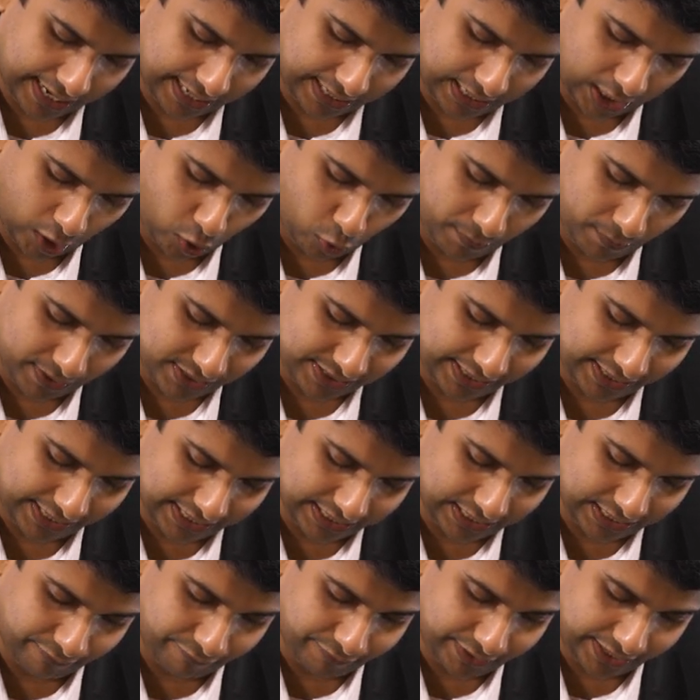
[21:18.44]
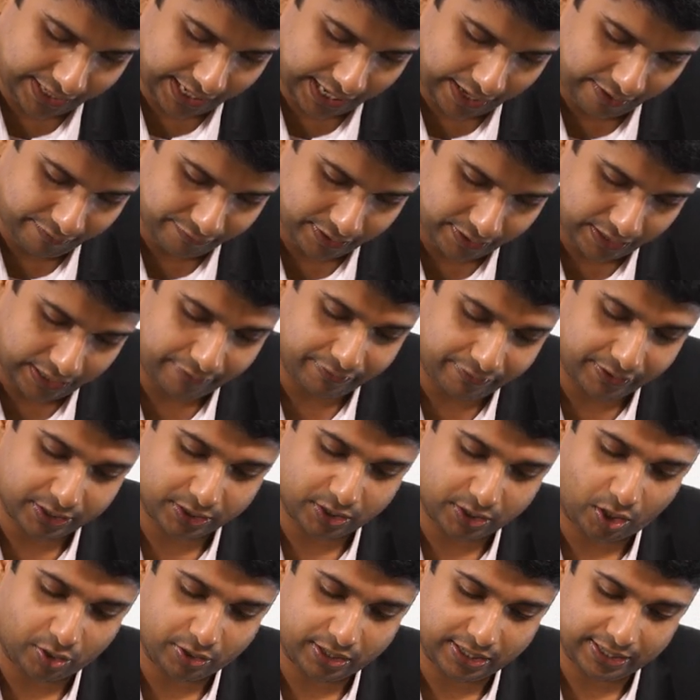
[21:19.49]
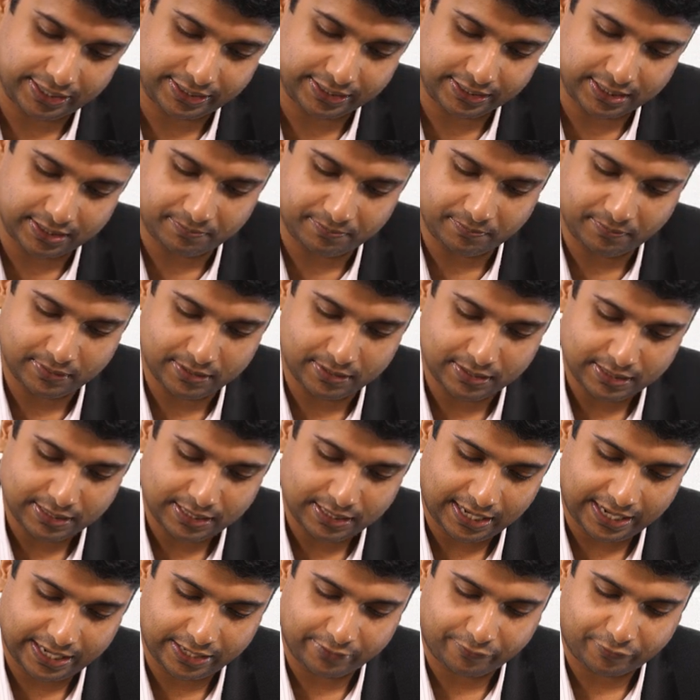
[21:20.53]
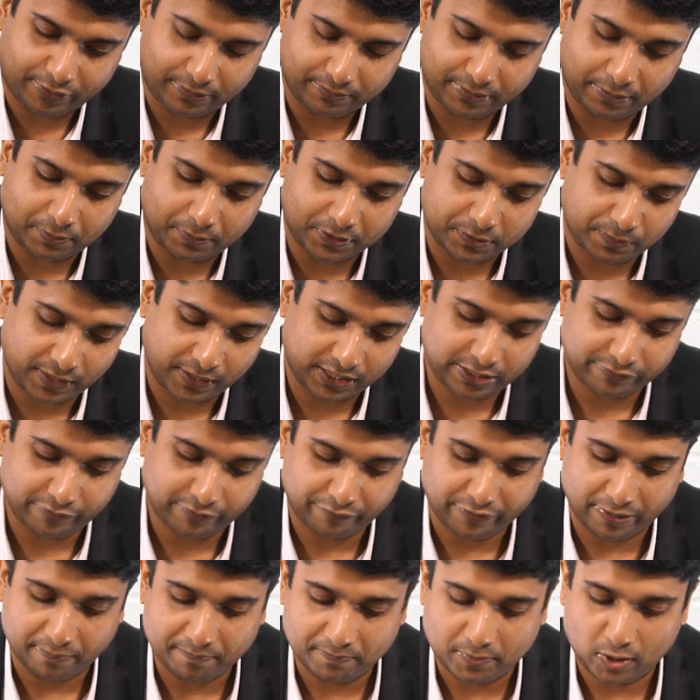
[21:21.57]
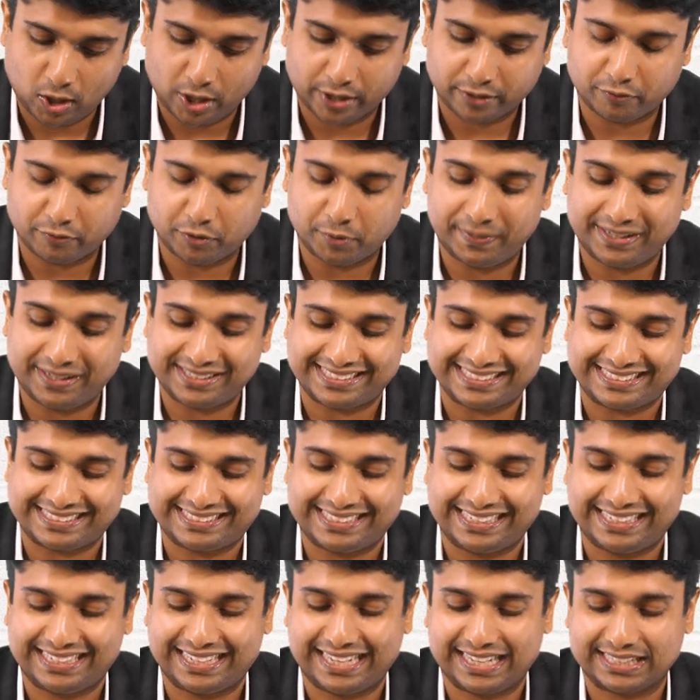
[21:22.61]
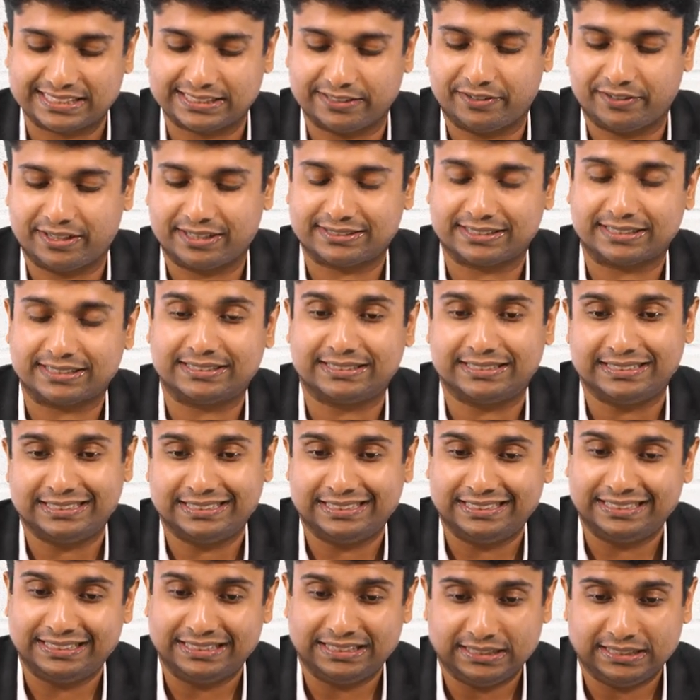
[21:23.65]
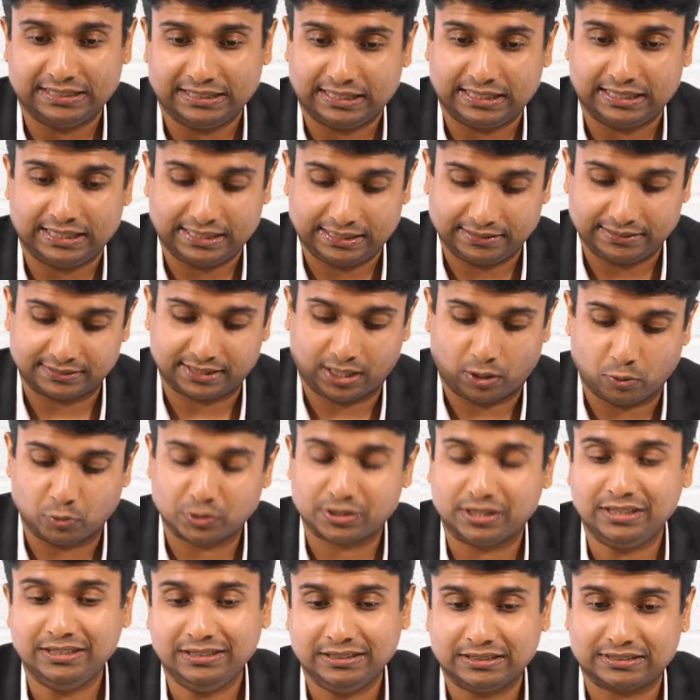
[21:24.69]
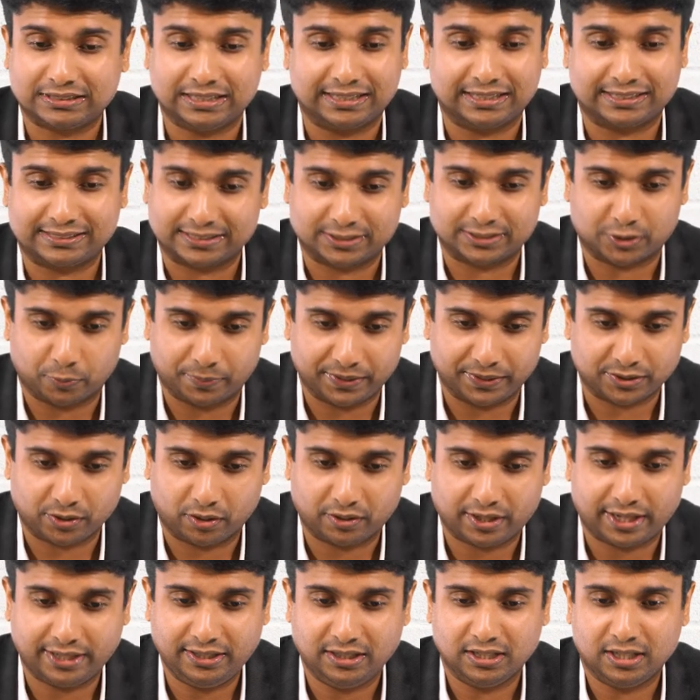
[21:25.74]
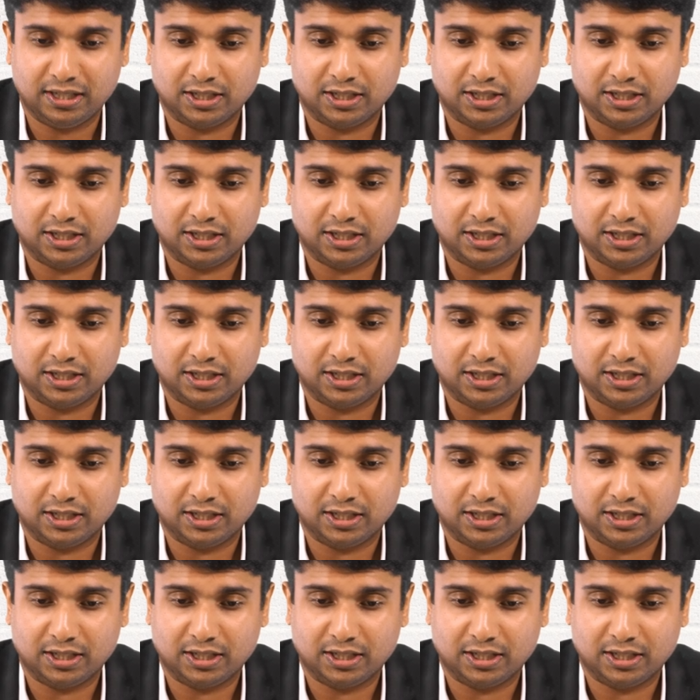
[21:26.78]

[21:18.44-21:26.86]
how much income we have? Our total income from the perspective of employer would be 16,76,036 rupees, all right.